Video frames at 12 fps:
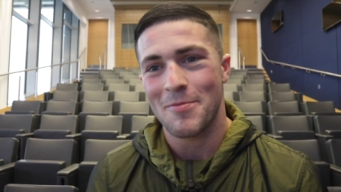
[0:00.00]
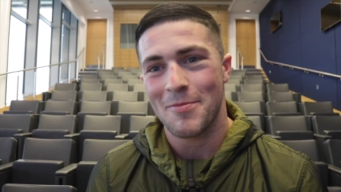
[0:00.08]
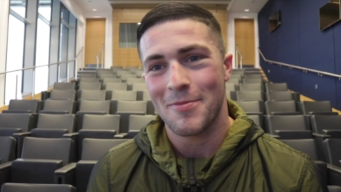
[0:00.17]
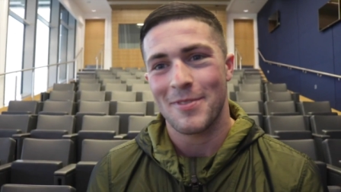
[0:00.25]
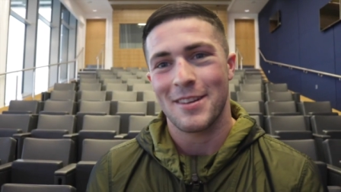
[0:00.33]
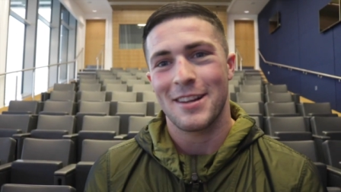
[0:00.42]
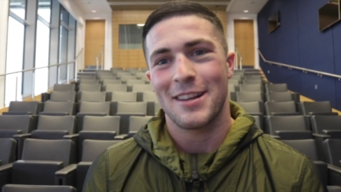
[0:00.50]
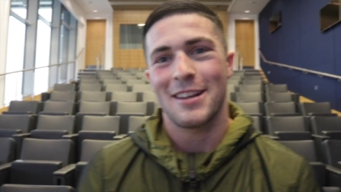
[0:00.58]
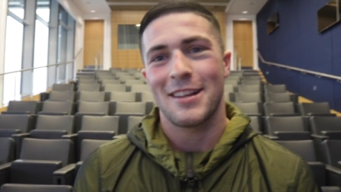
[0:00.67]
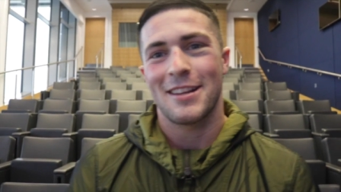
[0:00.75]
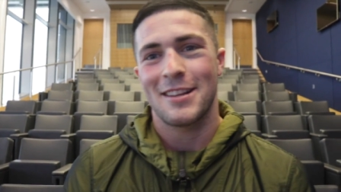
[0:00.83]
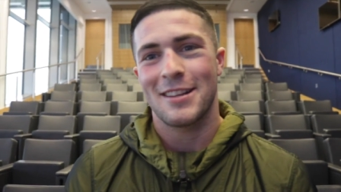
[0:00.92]
Yeah, that's good.
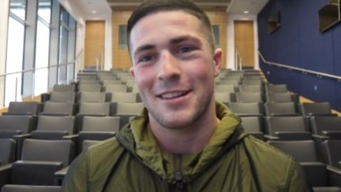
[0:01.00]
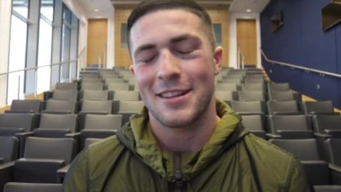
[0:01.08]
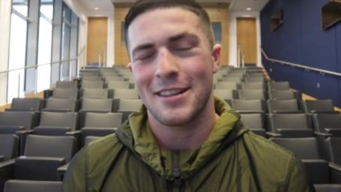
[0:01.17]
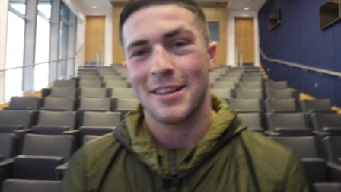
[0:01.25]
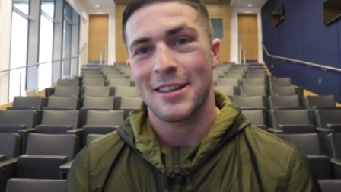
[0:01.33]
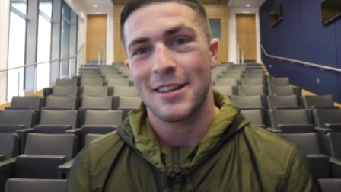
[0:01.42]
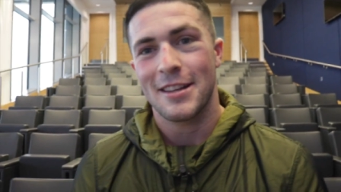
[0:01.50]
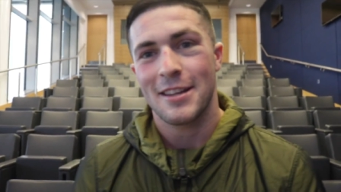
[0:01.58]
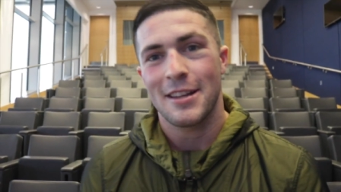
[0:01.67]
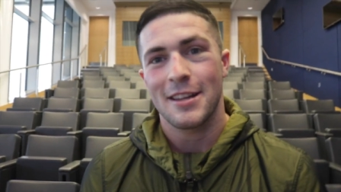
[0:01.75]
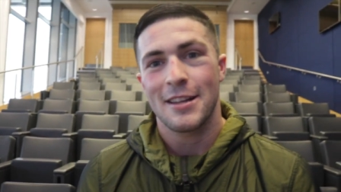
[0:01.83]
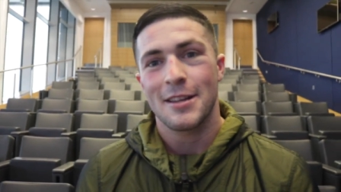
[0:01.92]
where do you do the bulk of your
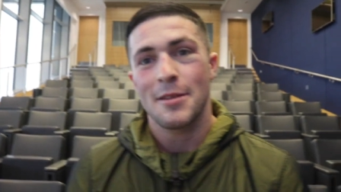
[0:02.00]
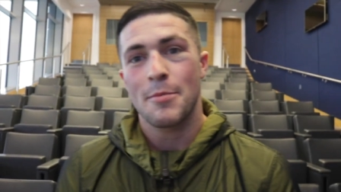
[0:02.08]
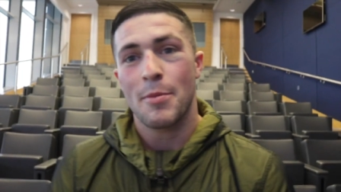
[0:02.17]
training at, Mark?